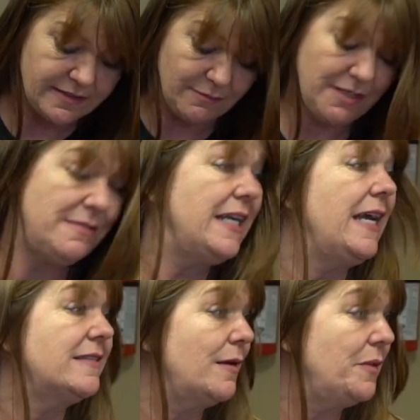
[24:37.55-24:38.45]
Sometimes they
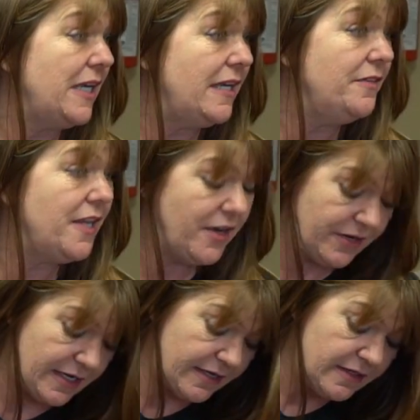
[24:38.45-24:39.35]
get something in their
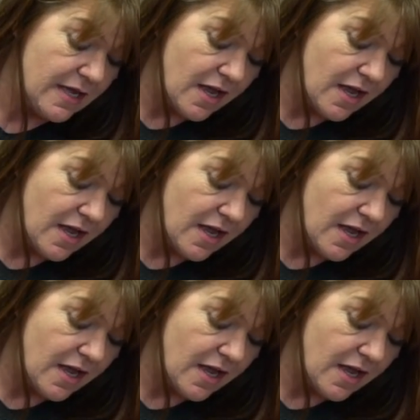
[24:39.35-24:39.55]
ear.